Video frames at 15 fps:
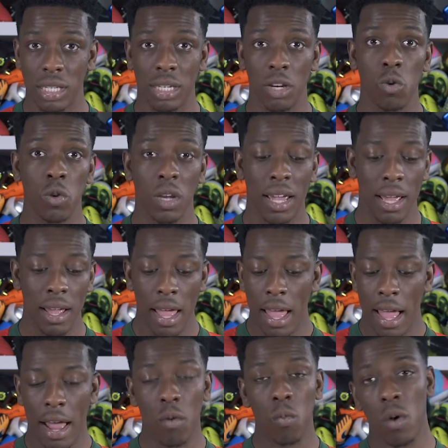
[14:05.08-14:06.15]
still there.
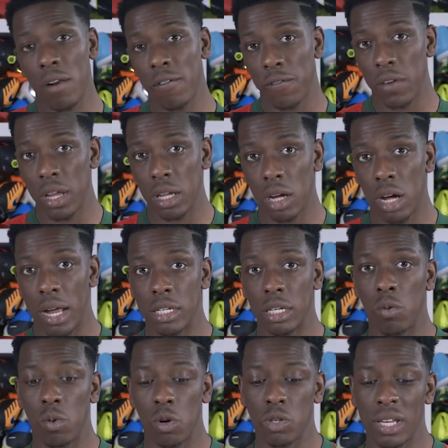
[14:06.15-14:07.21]
And one thing, guys,
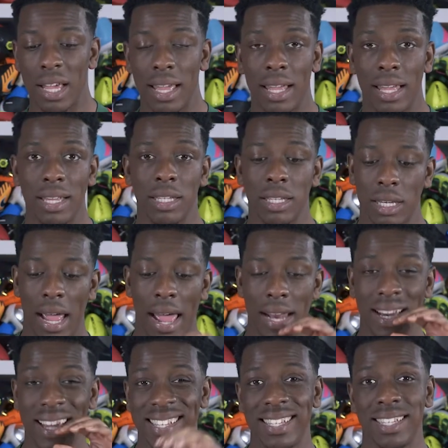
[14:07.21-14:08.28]
I will say is
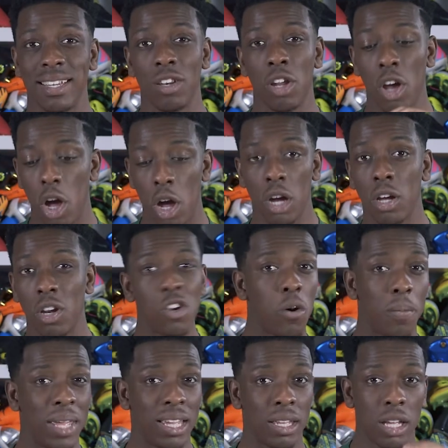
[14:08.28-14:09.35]
that this is an
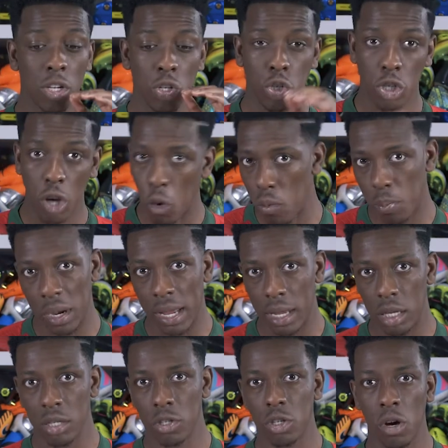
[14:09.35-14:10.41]
ergonomic sole
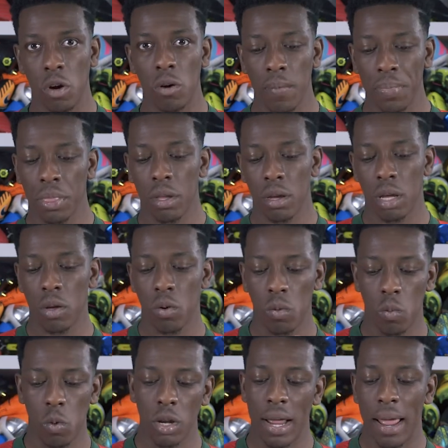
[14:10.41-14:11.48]
plate. So
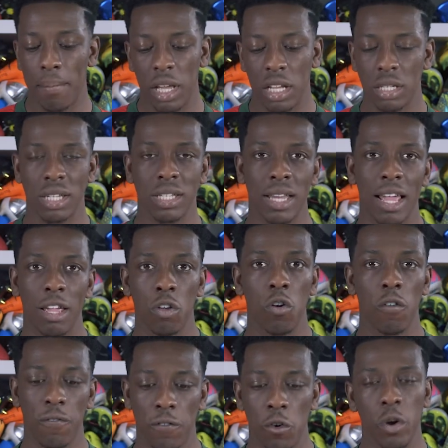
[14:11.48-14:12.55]
what that means is that
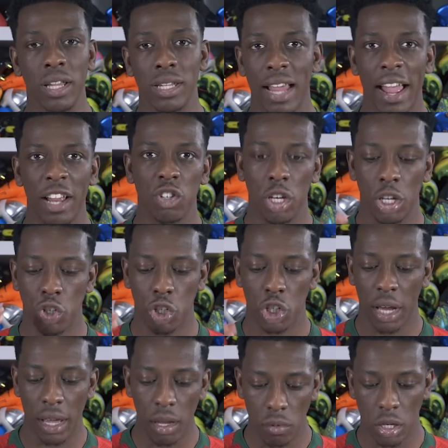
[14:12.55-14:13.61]
your foot is actually
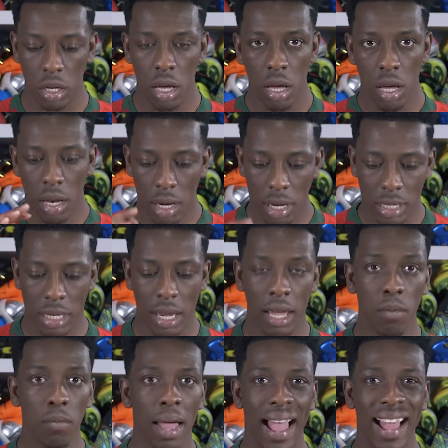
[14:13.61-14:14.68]
shaped the
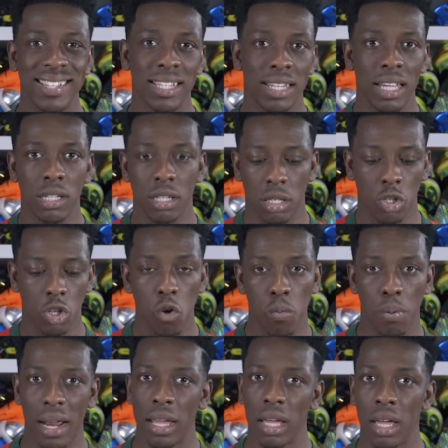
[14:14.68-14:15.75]
same as this sole
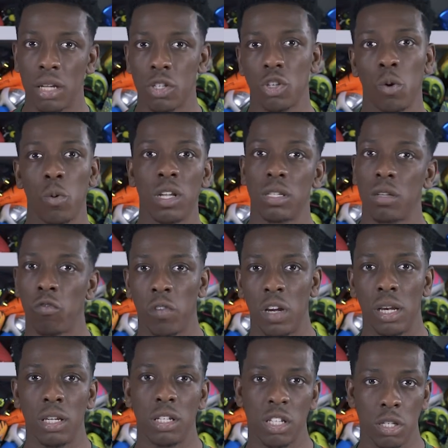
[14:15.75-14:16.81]
plate here, so it's
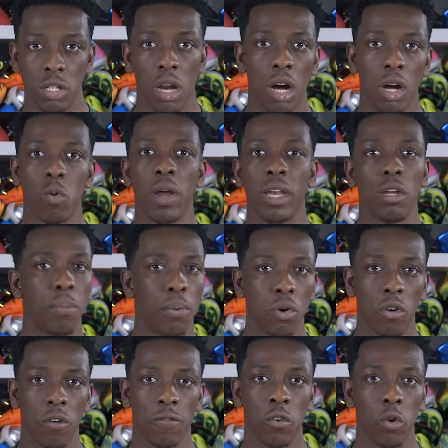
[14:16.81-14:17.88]
really snug when you
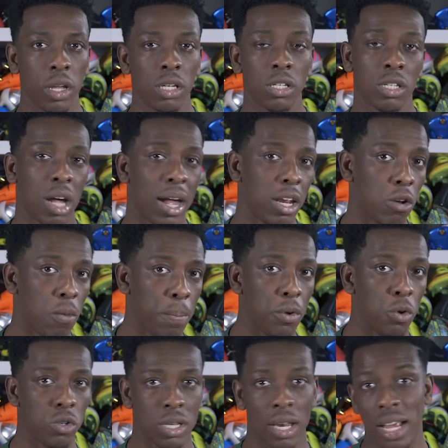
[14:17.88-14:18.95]
put your foot inside the
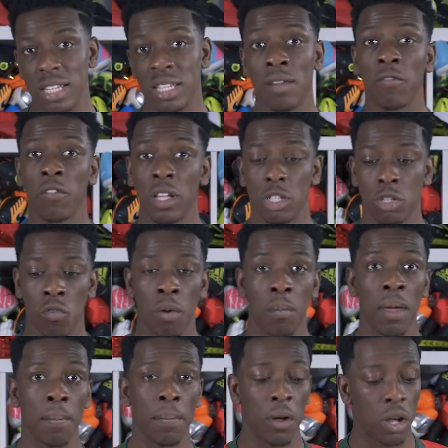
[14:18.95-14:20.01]
boot. So that's something to
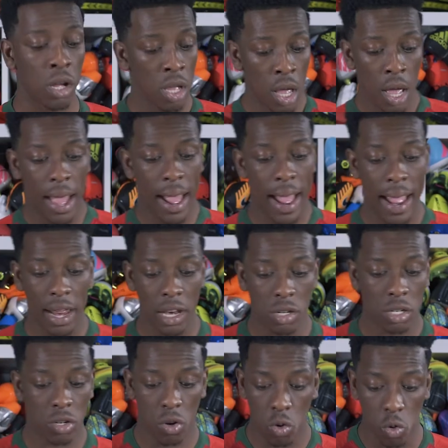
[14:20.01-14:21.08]
remember.
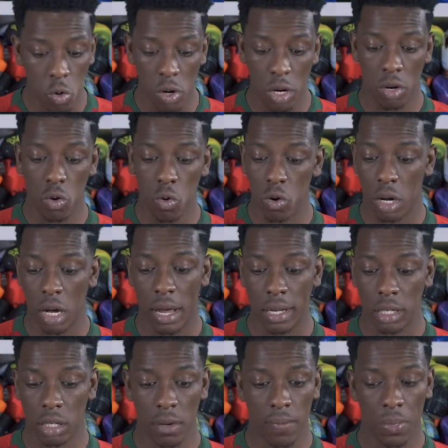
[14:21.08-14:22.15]
And all in all,
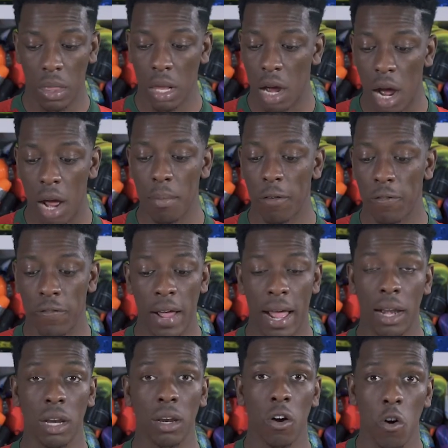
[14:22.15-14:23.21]
guys, I'm a
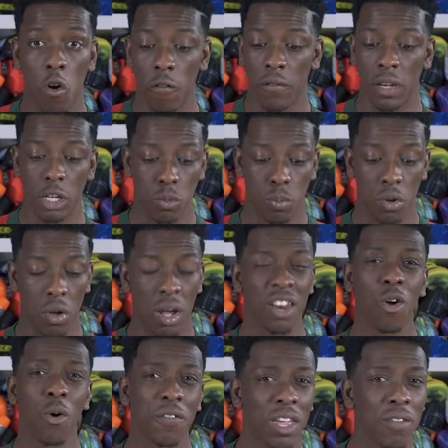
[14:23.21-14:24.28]
fan of this boot. I
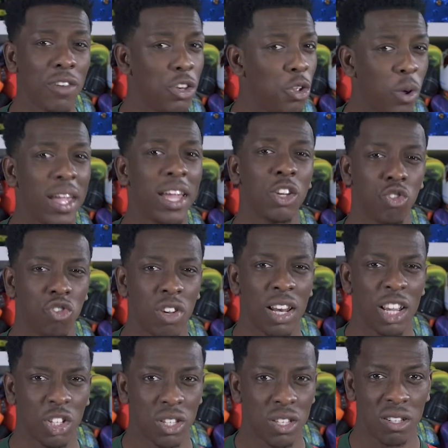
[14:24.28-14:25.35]
know I've given you a history
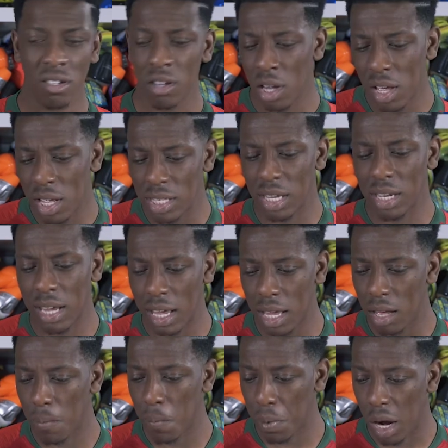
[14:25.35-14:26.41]
lesson
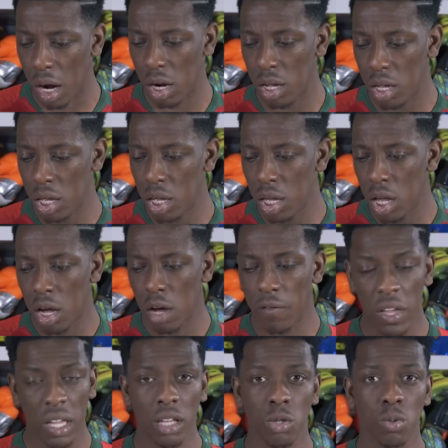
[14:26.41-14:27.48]
today, but I
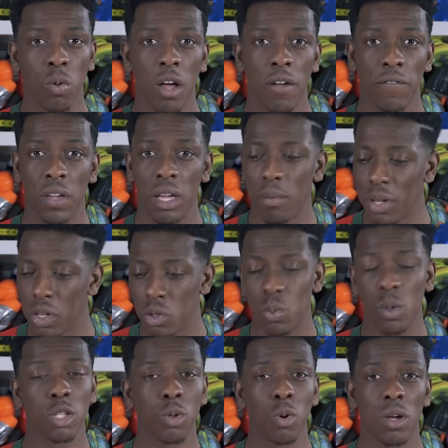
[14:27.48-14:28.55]
think it's worth it because
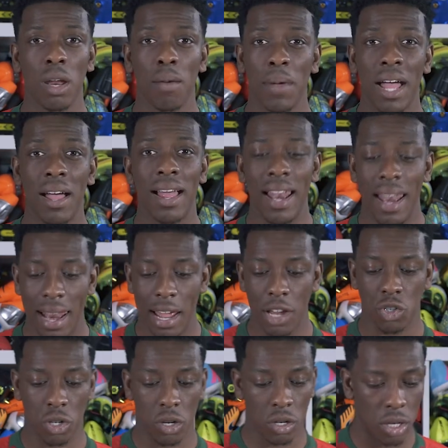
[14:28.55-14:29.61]
we're talking about a
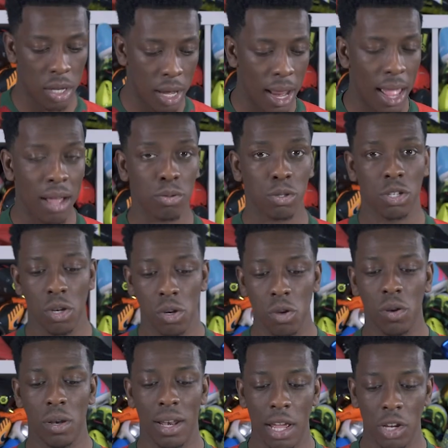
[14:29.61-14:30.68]
legend, an
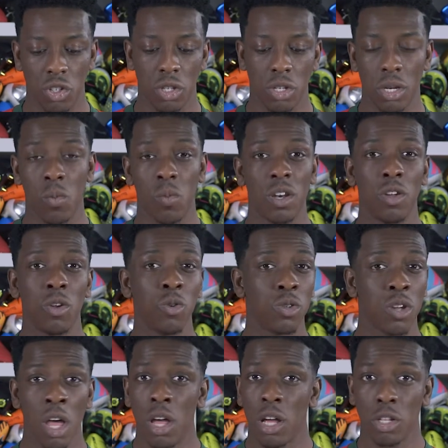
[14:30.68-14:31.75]
absolute legend, someone
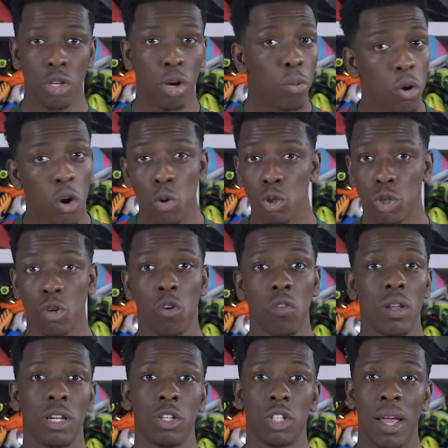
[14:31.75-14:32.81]
who's top goal
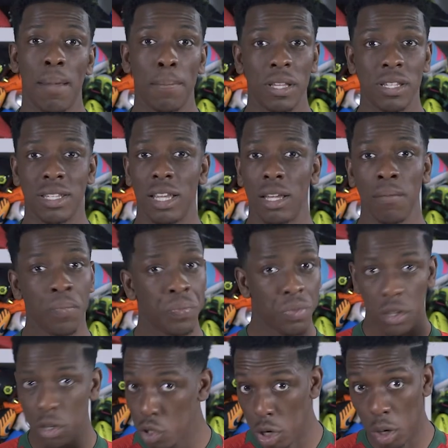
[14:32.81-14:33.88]
scorer in the Champions League,
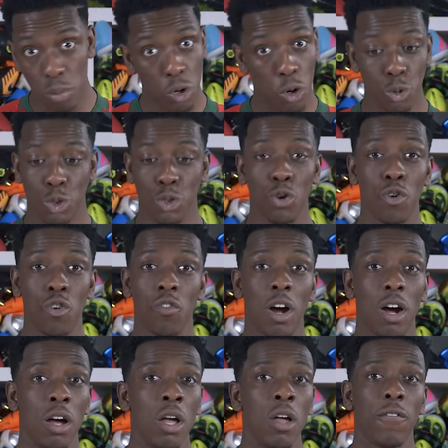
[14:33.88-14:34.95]
top goal
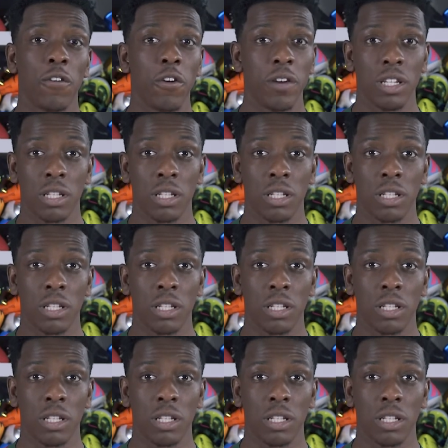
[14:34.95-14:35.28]
scorer for